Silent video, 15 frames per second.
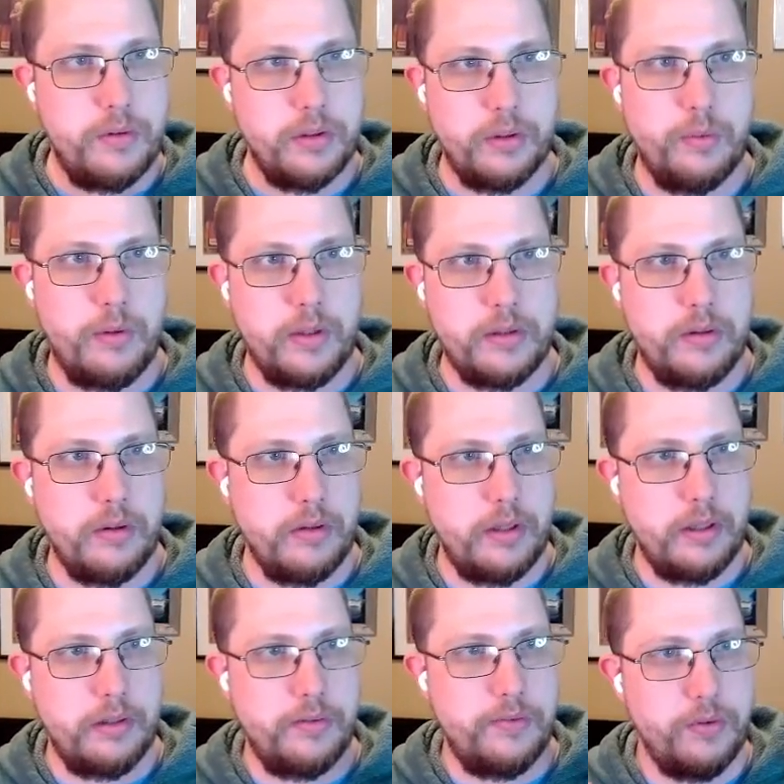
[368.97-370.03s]
just want
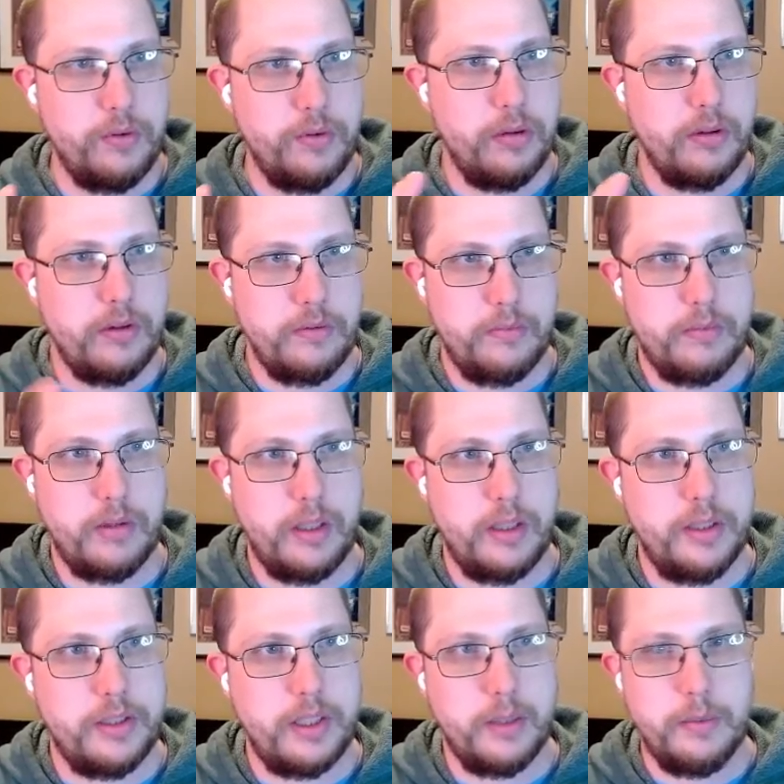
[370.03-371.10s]
Cortex for
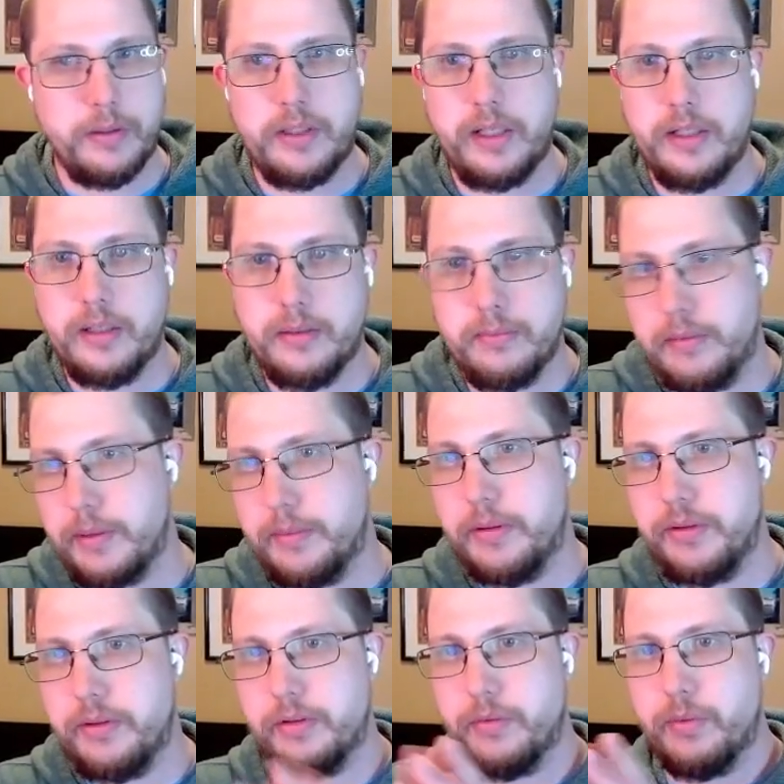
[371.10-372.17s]
Cherwell data, maybe
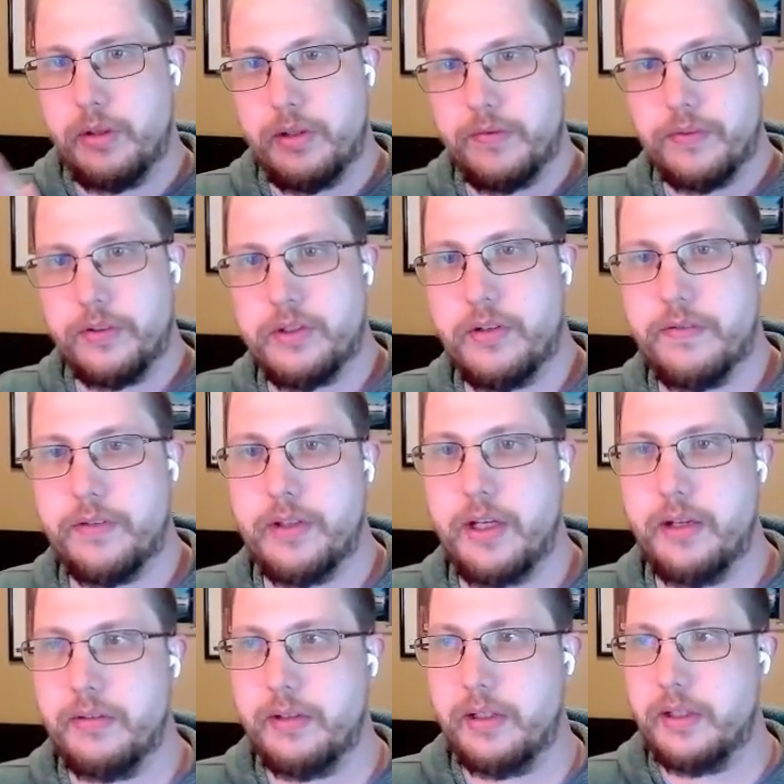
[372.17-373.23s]
you just want it for
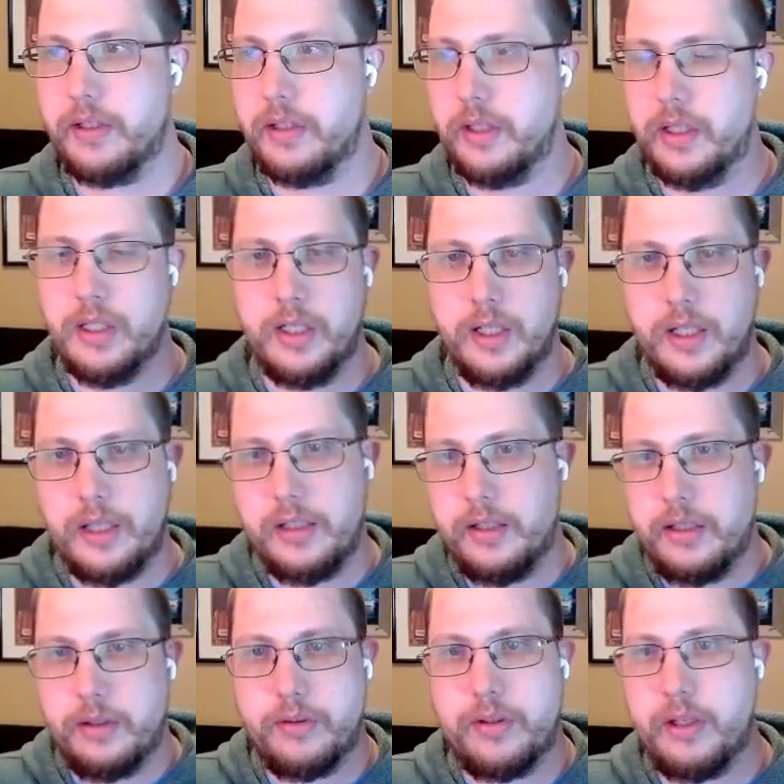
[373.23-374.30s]
ServiceNow data. In
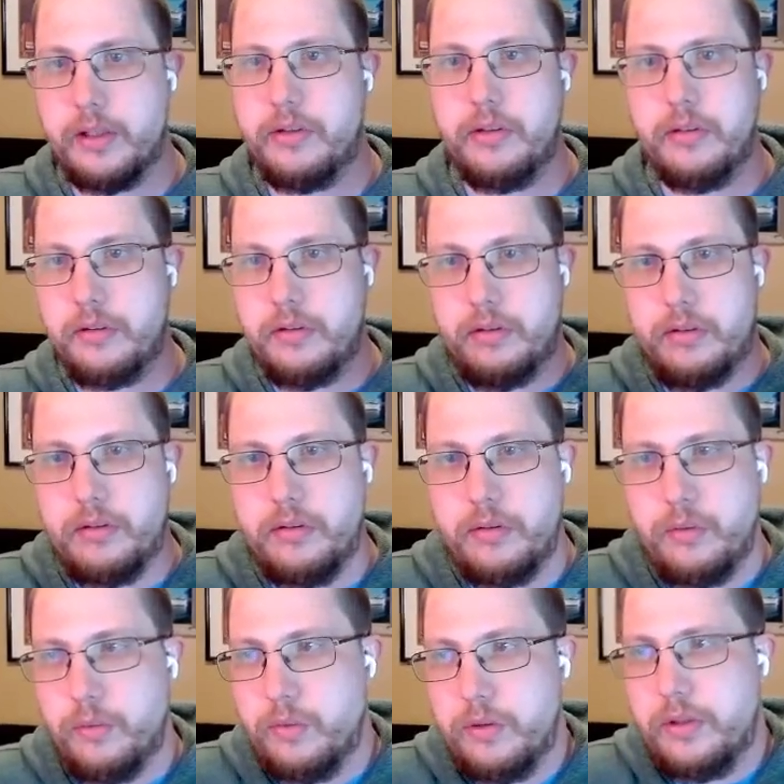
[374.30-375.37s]
those cases,
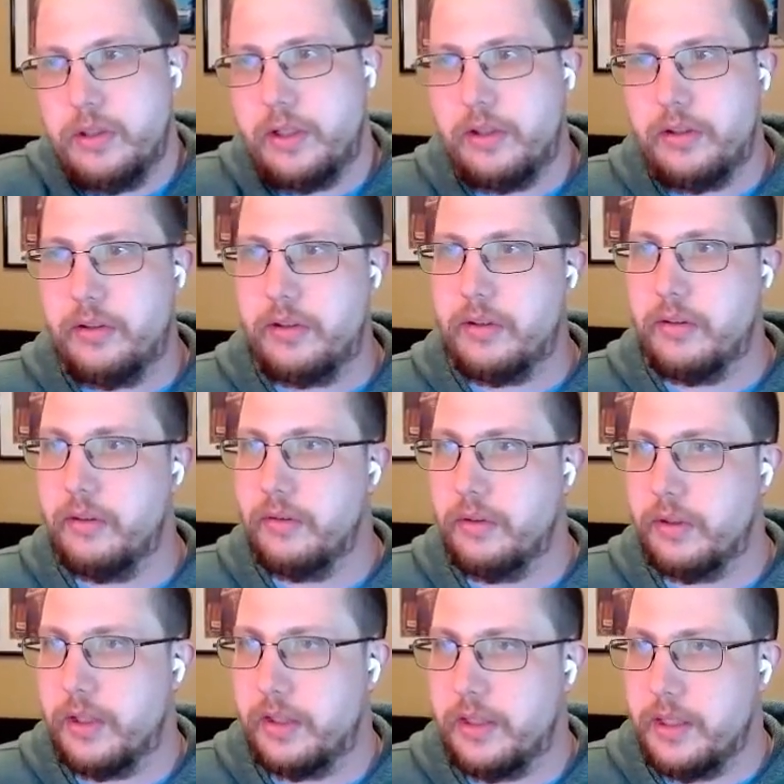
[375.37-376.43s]
you wouldn't necessarily
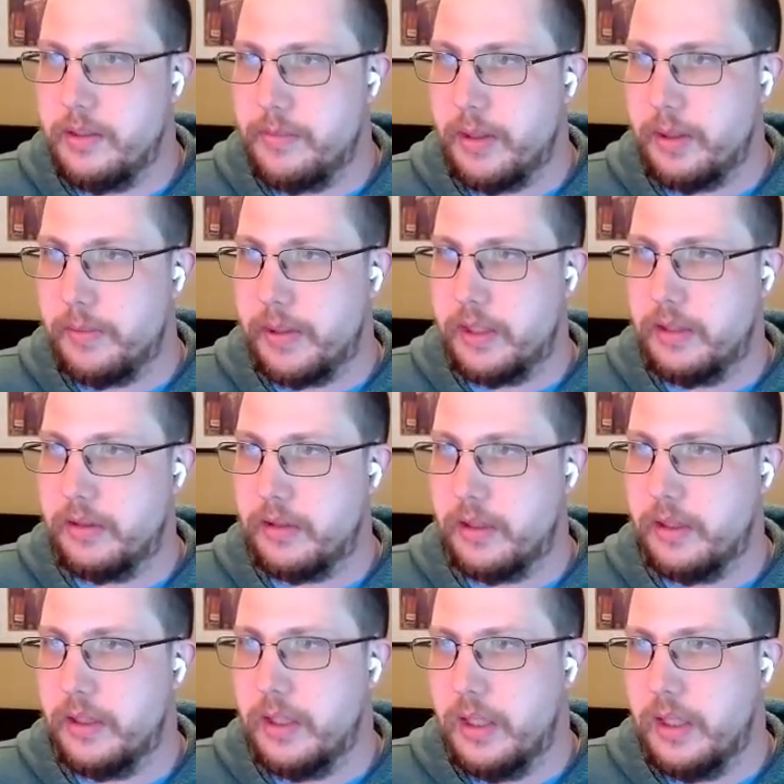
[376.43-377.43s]
look at the email monitoring,